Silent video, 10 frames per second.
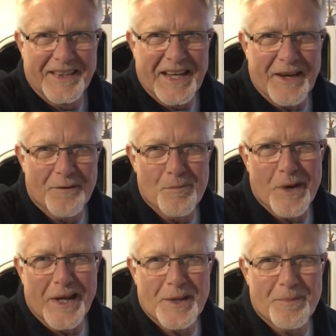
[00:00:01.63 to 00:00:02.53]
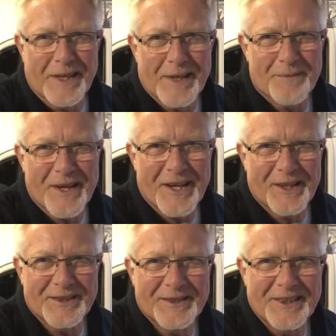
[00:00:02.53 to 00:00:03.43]
Hey everybody, the Big W
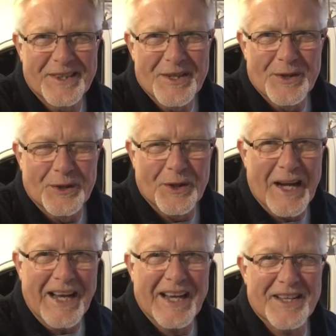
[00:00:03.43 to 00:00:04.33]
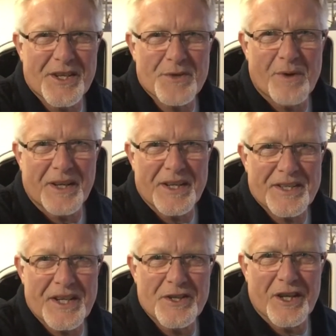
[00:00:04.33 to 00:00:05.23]
here. Well, hey, I just wanted to
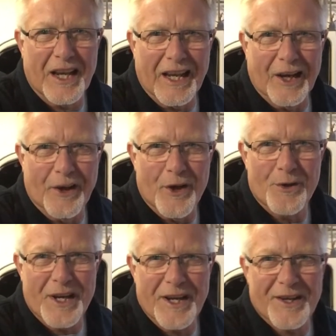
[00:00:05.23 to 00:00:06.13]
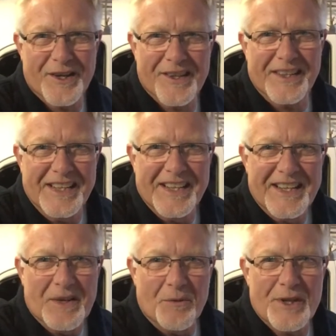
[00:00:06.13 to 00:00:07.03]
send you a little note here
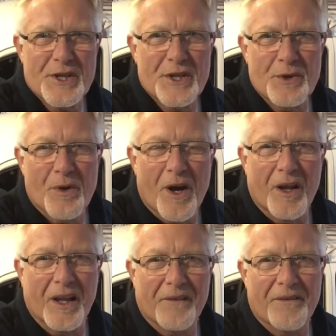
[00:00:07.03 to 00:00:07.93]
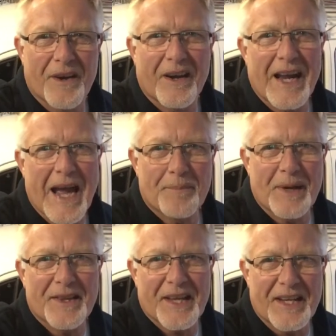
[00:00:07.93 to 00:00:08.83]
wishing you all a very
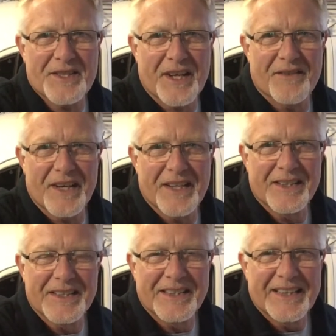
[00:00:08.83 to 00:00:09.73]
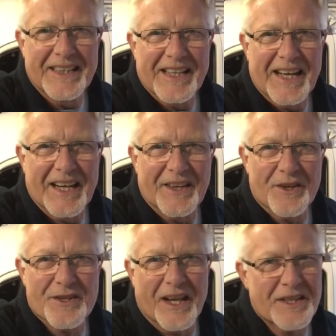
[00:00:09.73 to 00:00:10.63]
happy Thanksgiving.
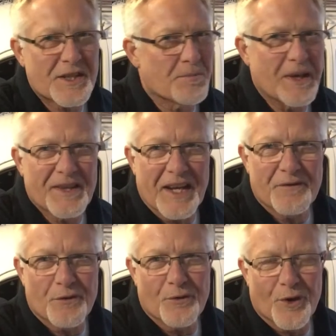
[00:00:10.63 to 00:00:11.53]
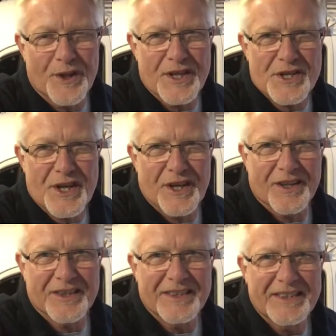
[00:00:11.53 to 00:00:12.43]
There's lots to be thankful for this
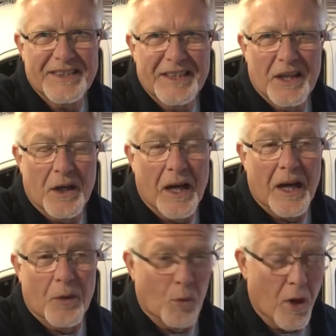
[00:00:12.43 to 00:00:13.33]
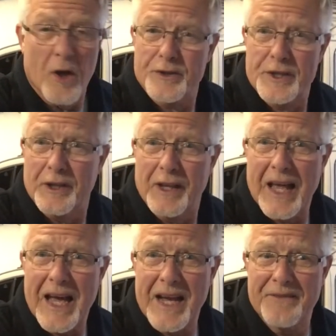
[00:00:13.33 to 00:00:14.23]
year. We're all still
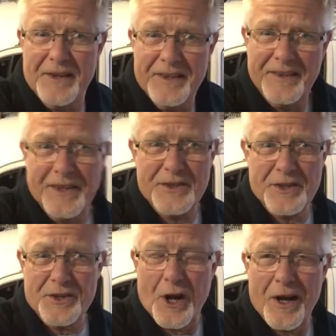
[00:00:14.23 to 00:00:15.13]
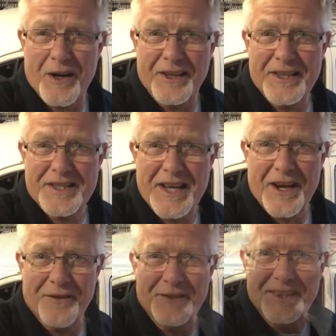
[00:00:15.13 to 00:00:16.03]
alive. There's a start in
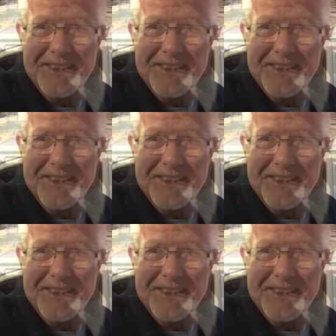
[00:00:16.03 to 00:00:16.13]
itself.